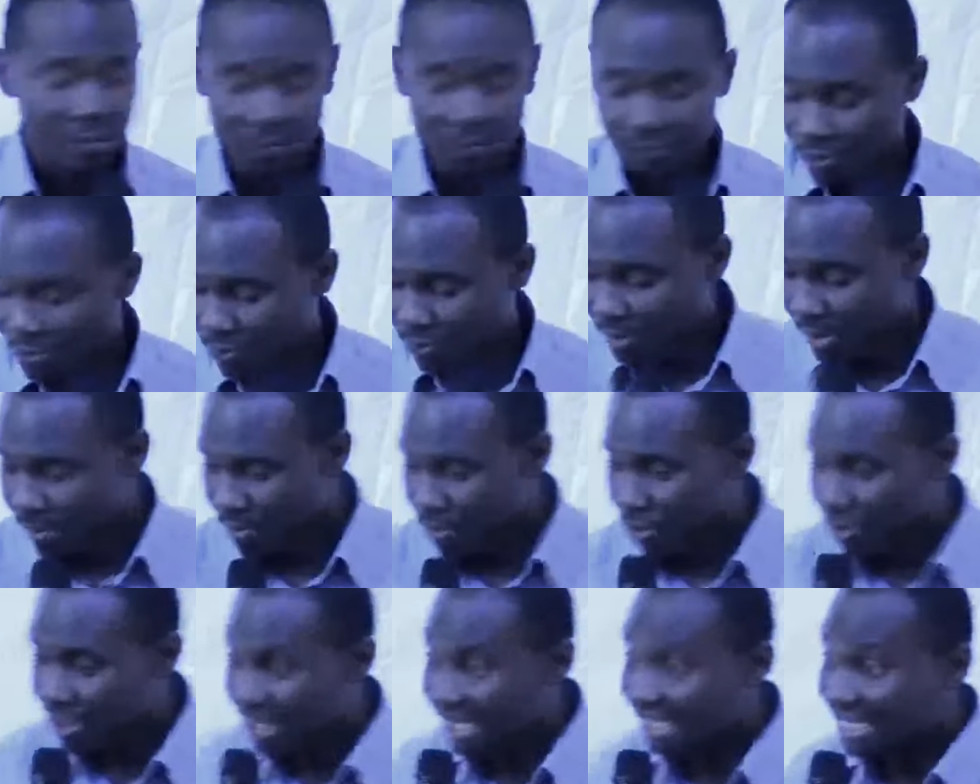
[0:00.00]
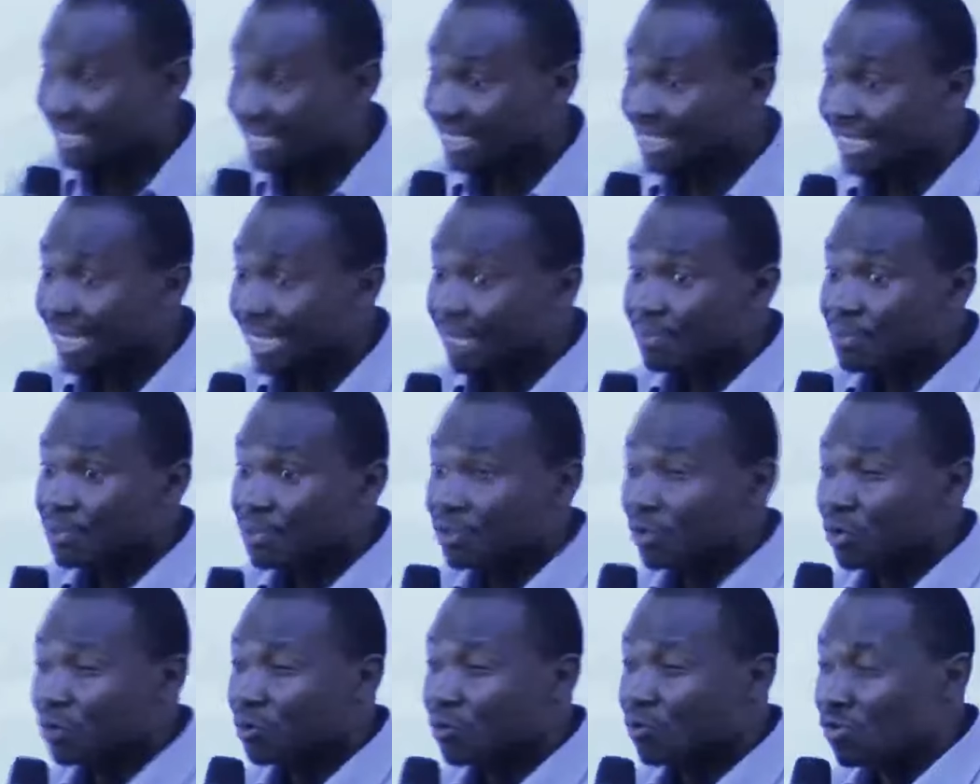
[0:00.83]
from the boat and
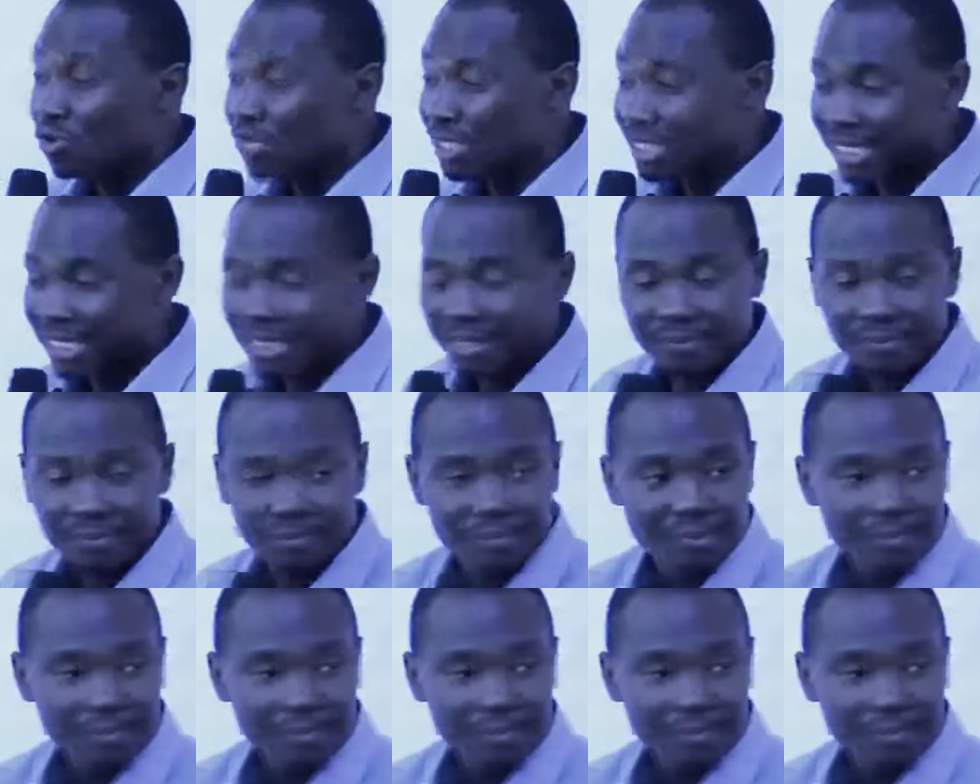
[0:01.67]
steps on water.